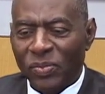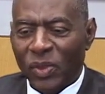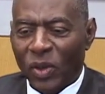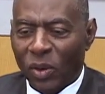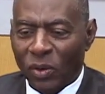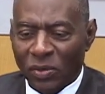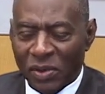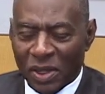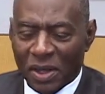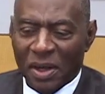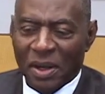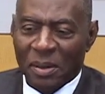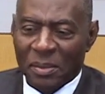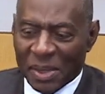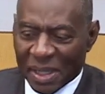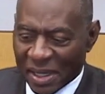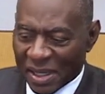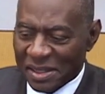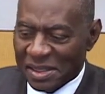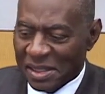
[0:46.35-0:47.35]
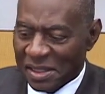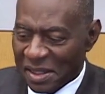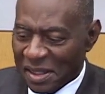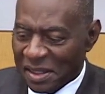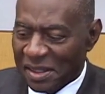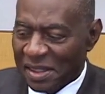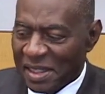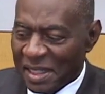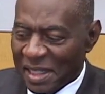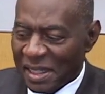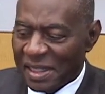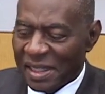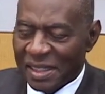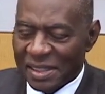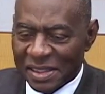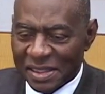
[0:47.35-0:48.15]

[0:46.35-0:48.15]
overcome as a young kid,